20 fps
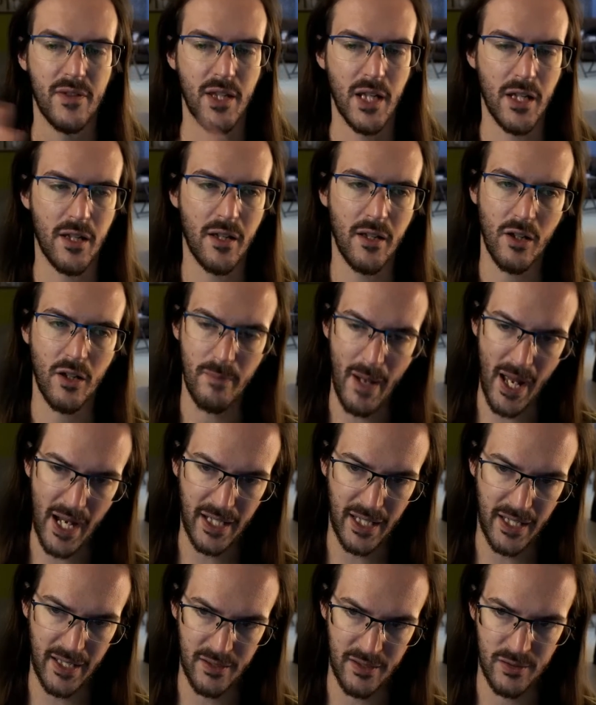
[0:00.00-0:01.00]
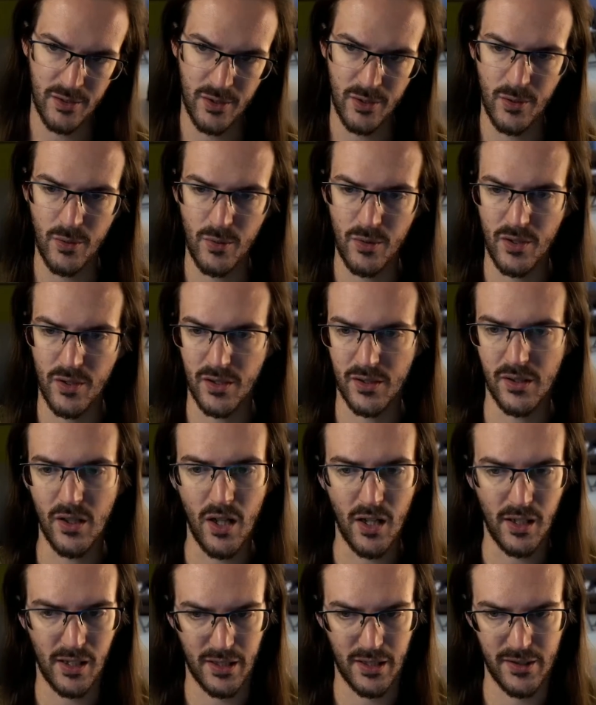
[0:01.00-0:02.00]
And you can go back into
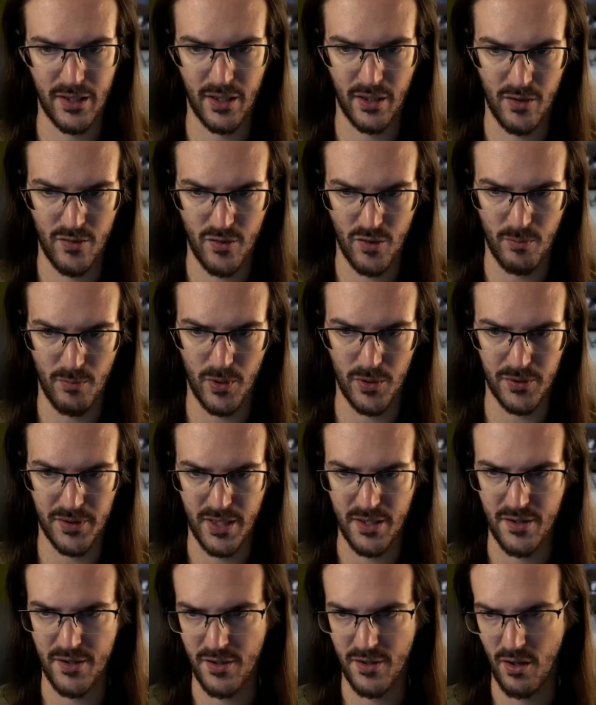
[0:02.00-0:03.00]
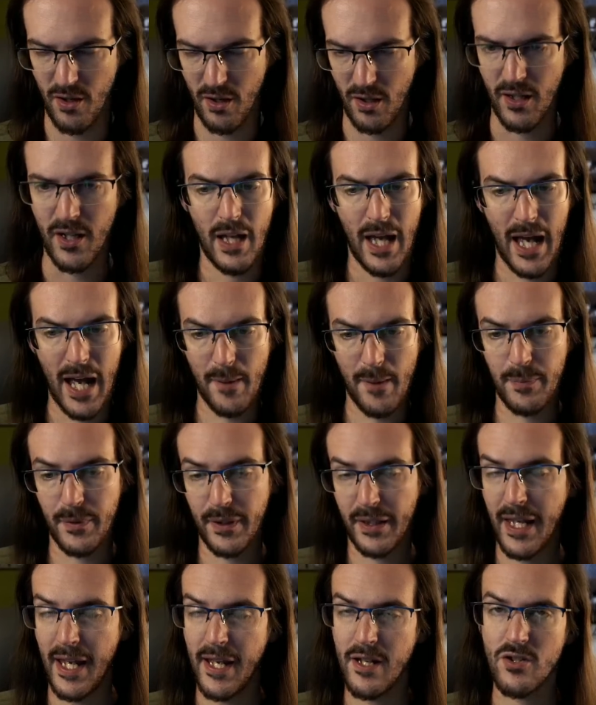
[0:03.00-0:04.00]
GoodLock and there is your multi-star
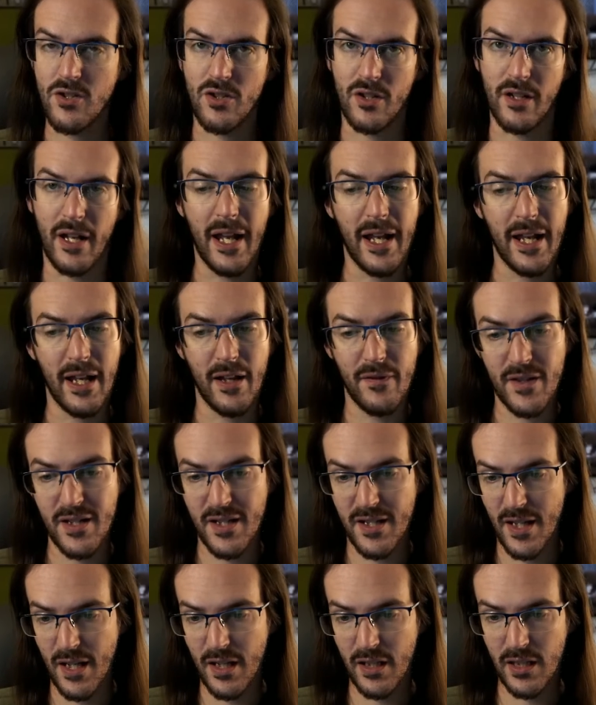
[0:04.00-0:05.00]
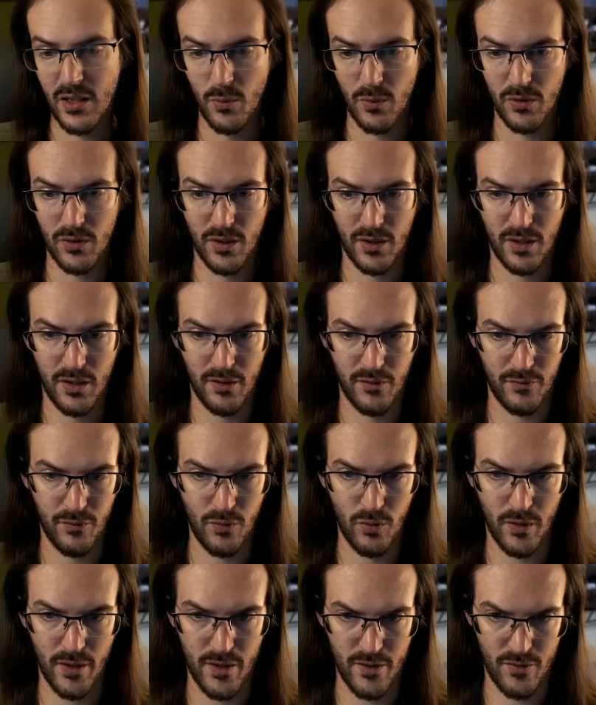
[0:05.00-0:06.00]
application. And the setting that we're looking
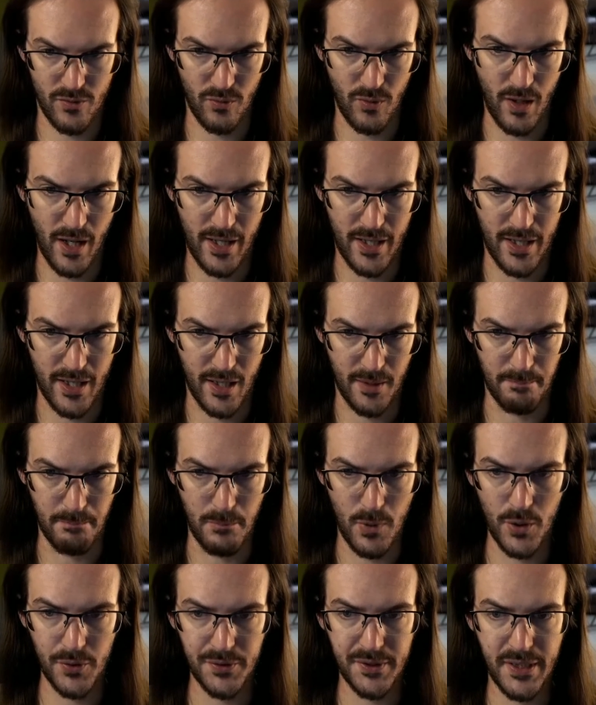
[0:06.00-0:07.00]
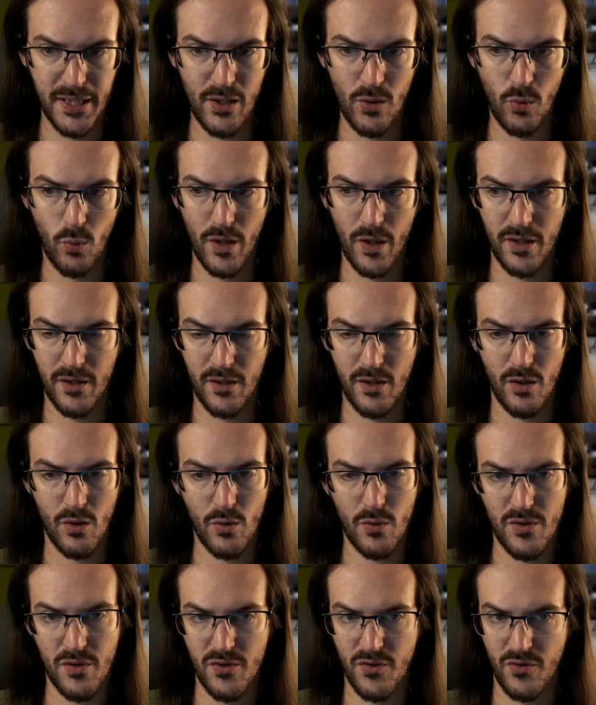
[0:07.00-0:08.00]
for is right here,
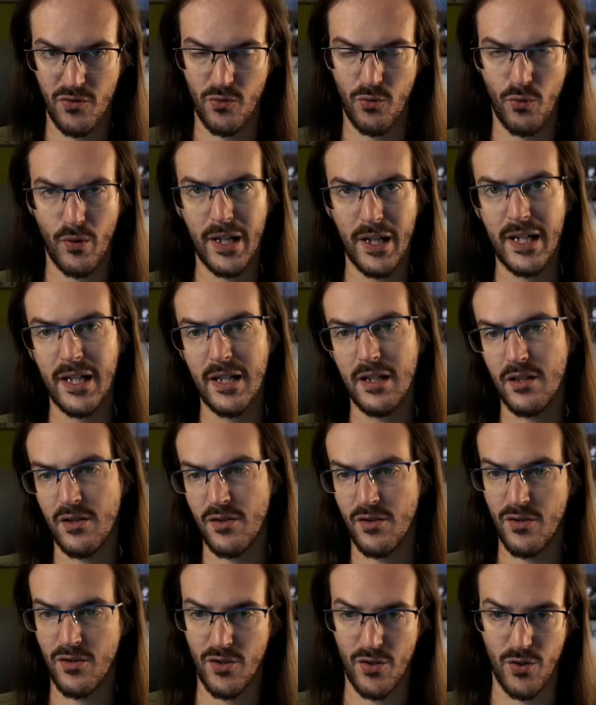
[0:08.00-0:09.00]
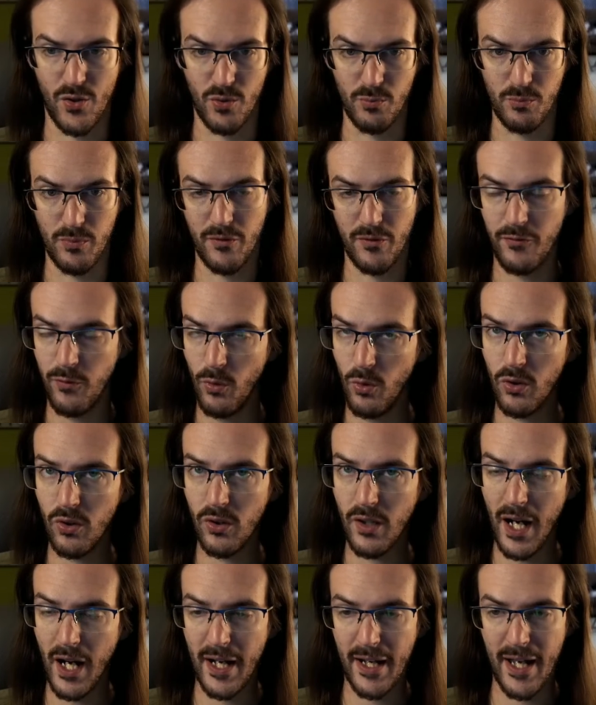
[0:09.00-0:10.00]
multi-window screen zoom.
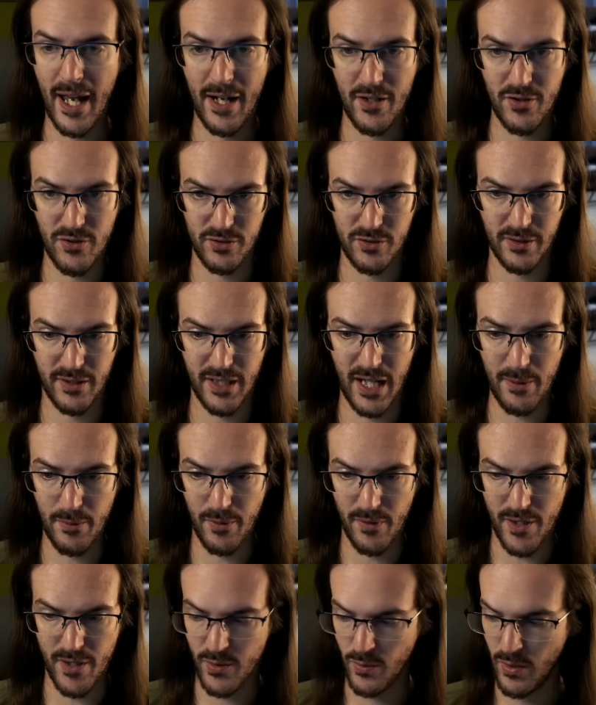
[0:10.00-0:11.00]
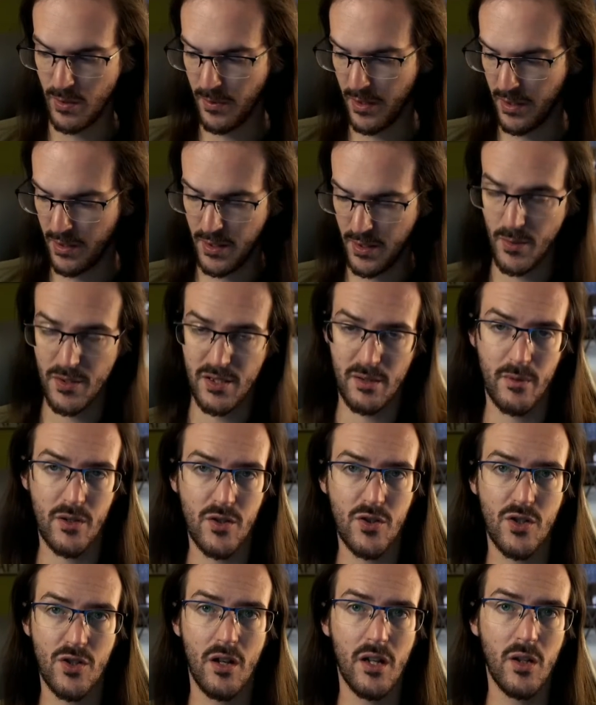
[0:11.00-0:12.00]
Before I actually enable this, what I'm gonna do is I'm
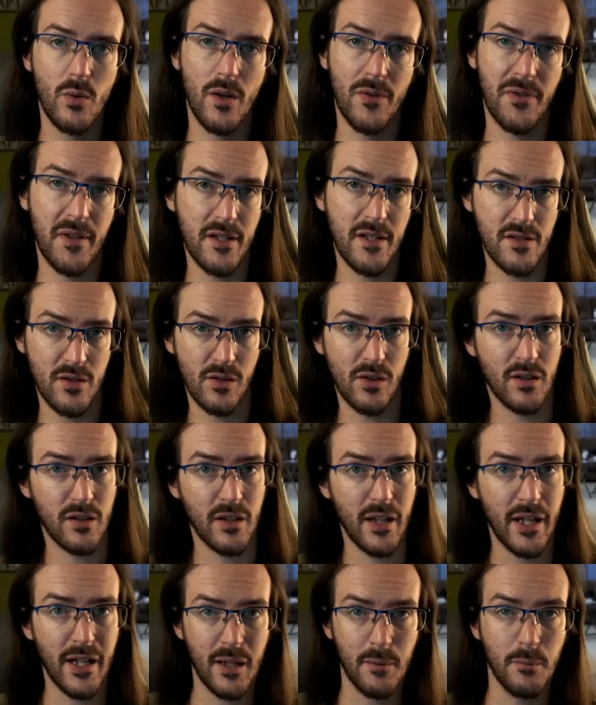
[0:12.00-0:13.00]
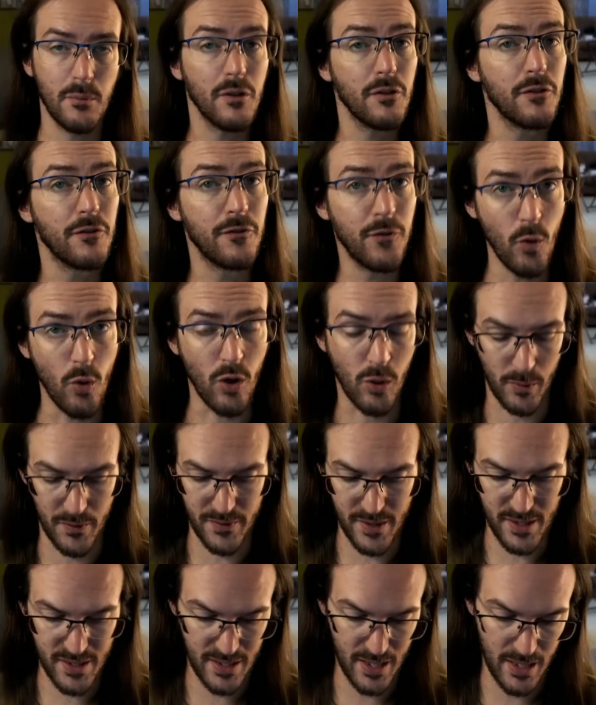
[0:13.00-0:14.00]
gonna show you what things look like before
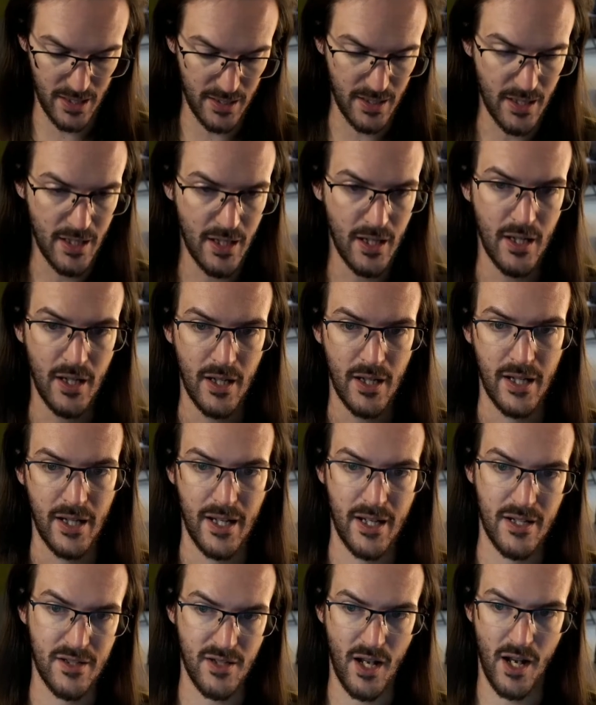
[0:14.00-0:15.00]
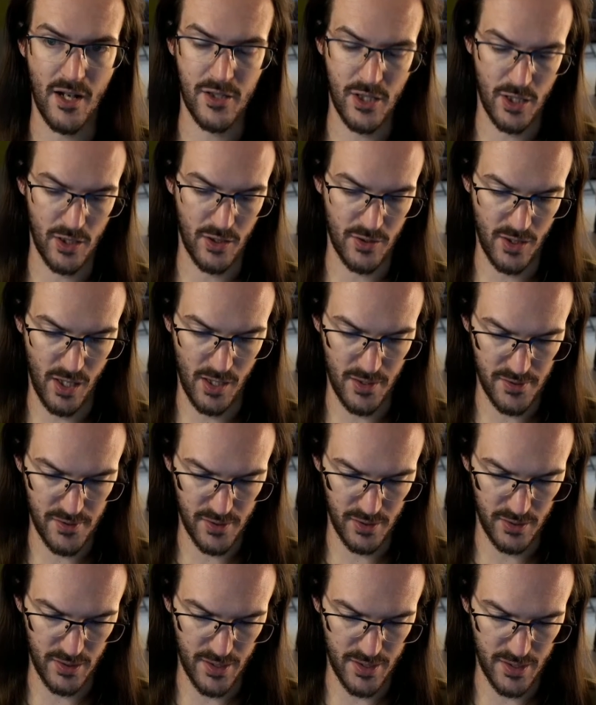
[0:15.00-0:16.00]
when this setting is not turned on.
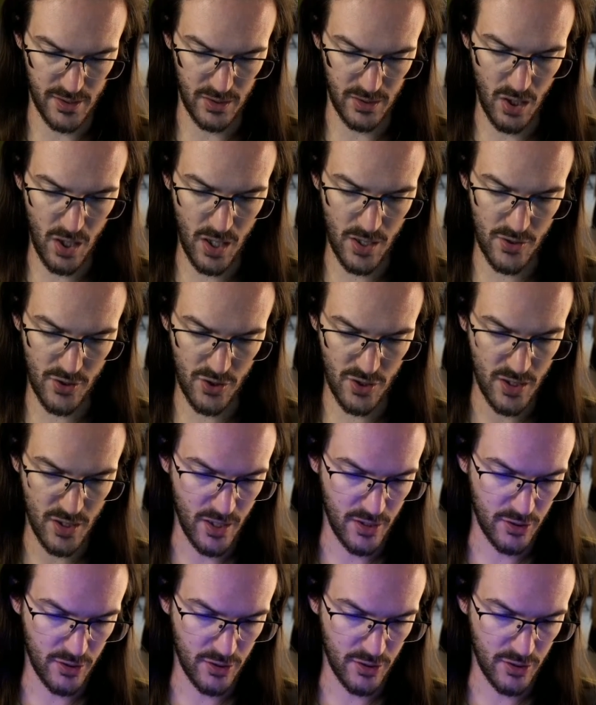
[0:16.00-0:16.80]
So let's launch